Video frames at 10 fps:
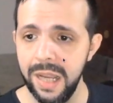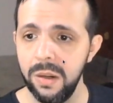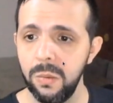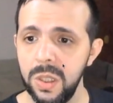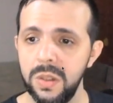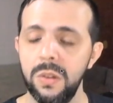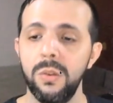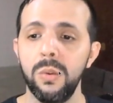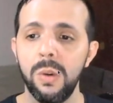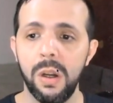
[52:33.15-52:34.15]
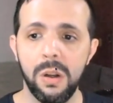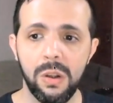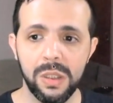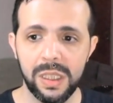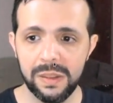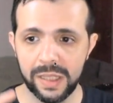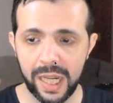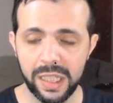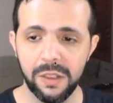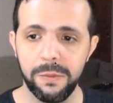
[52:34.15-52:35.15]
which do all these
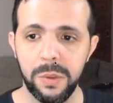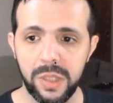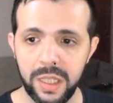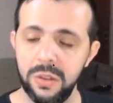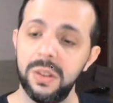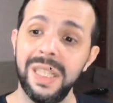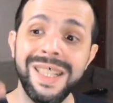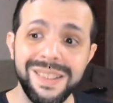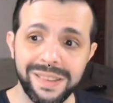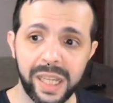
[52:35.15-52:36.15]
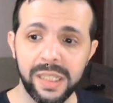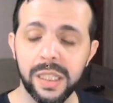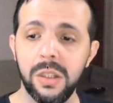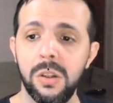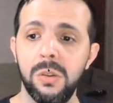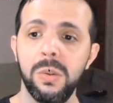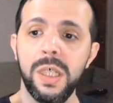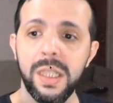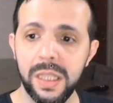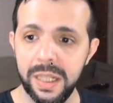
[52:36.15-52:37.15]
kind of mutation inside the code,
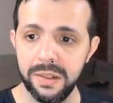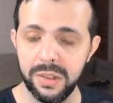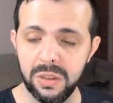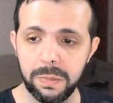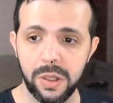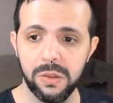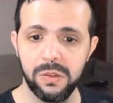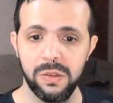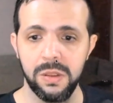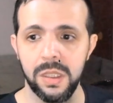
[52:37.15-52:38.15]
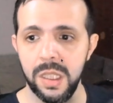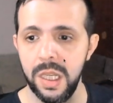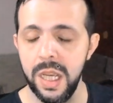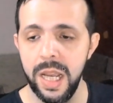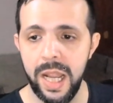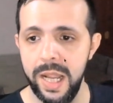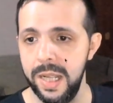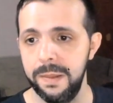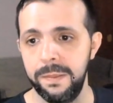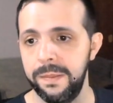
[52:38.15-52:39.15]
in the response,
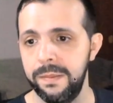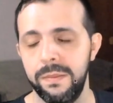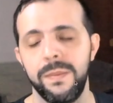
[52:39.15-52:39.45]
and